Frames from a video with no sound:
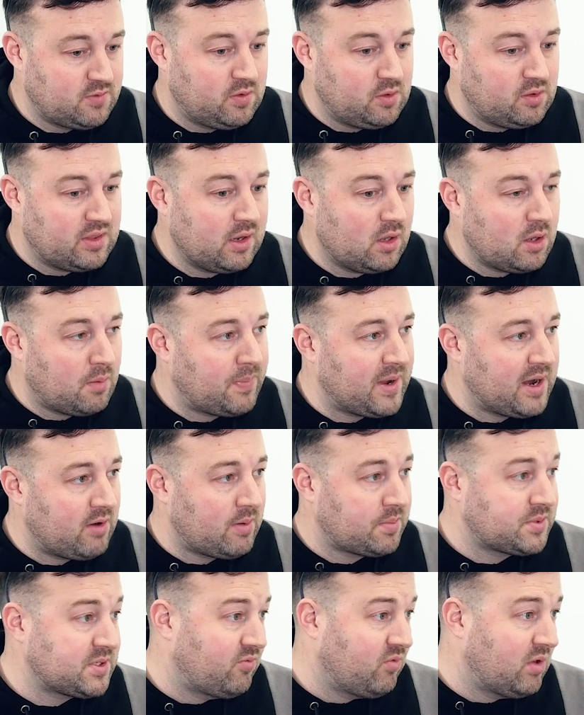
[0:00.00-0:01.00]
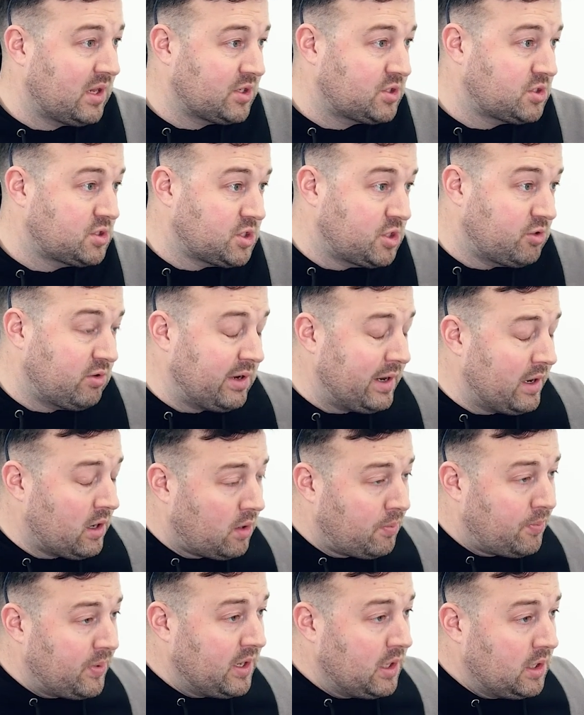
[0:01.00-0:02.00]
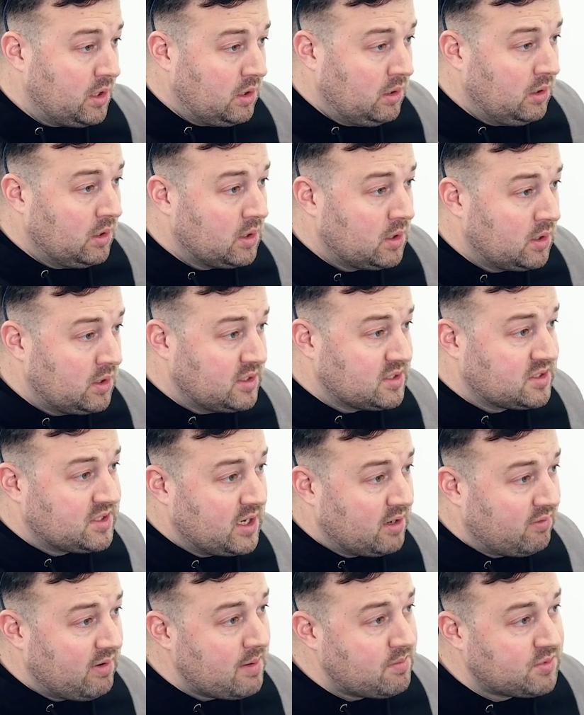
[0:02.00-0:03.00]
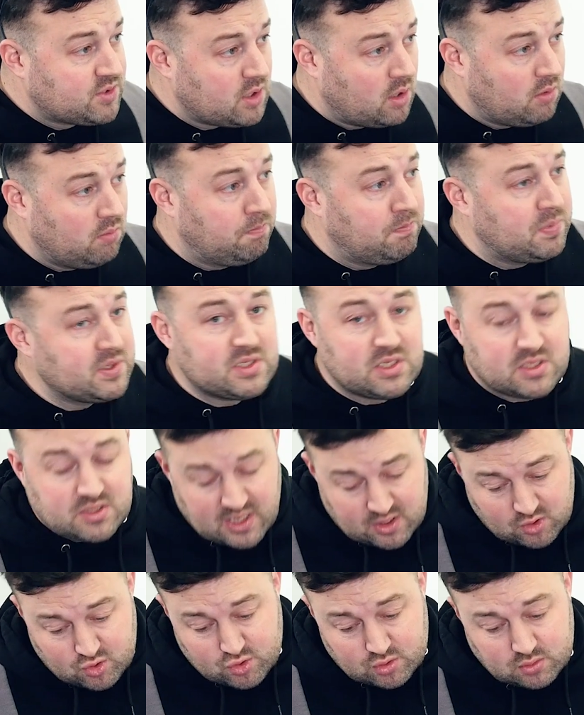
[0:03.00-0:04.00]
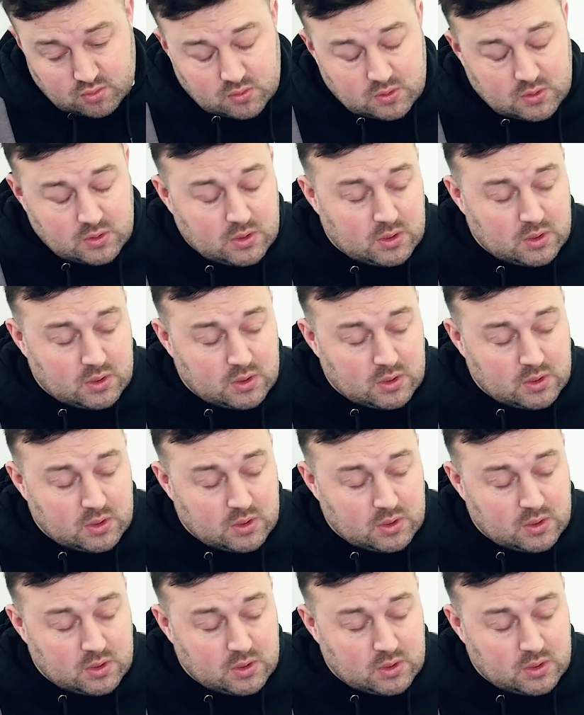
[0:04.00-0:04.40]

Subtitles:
You then got Power Apps in relation to your ERP and your CRM, so Business Central,